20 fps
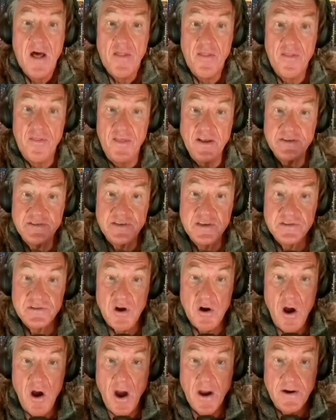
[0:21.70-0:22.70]
This is
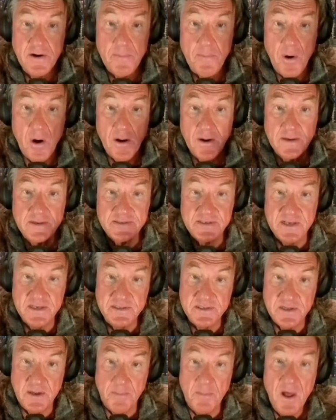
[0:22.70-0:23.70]
our hydroponic
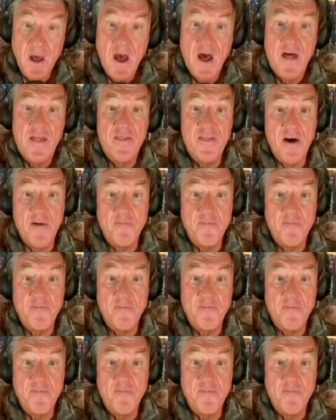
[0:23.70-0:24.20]
system, the